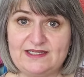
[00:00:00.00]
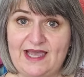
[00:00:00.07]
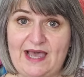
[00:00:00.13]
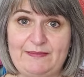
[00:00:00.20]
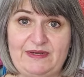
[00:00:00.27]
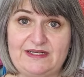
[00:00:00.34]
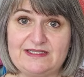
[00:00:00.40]

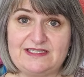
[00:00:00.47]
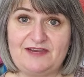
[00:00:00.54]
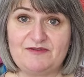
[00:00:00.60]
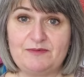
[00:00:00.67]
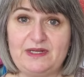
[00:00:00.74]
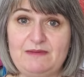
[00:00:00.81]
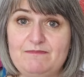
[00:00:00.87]
Happy to see
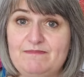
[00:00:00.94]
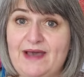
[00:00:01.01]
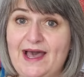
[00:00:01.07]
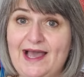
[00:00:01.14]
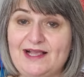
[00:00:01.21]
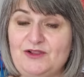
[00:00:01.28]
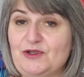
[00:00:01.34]
everybody
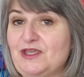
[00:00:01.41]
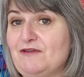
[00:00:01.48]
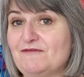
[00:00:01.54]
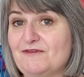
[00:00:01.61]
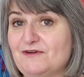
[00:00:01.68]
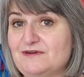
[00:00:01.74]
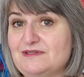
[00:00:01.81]
back, looking
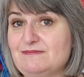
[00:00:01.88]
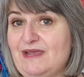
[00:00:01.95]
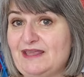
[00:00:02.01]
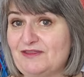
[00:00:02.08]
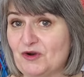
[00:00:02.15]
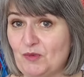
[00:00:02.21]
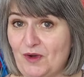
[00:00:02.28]
for to
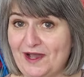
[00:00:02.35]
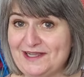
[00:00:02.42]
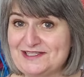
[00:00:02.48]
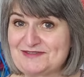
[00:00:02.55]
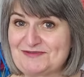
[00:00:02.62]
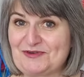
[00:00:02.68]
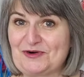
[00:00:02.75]
make their
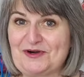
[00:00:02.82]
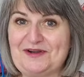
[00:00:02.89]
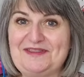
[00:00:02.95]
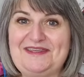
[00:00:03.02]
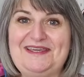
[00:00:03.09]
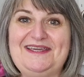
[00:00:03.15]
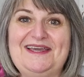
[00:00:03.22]
wines for
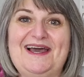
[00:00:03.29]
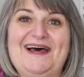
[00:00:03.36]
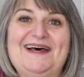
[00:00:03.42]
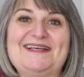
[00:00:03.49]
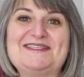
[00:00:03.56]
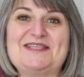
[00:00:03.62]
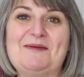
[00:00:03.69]
the
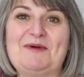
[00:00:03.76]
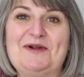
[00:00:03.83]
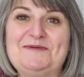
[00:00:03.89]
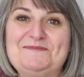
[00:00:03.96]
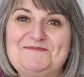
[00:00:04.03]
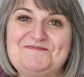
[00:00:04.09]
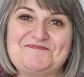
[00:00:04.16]
uh,
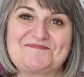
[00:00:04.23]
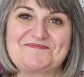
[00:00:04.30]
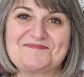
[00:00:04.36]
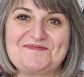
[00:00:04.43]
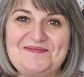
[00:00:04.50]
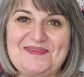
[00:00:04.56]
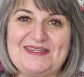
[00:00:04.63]
summer,
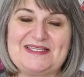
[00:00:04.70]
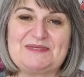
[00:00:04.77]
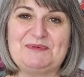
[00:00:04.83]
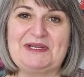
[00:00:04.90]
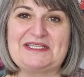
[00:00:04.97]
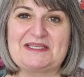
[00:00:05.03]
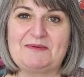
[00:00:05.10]

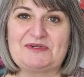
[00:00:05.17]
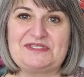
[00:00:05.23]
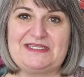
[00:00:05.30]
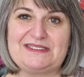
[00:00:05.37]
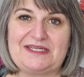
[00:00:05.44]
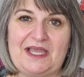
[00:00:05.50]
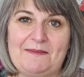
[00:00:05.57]
spring summer
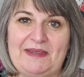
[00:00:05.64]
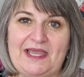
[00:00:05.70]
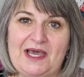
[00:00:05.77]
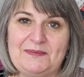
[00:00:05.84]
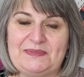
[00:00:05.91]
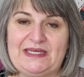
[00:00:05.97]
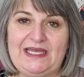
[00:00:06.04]
season coming
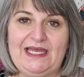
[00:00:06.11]
up.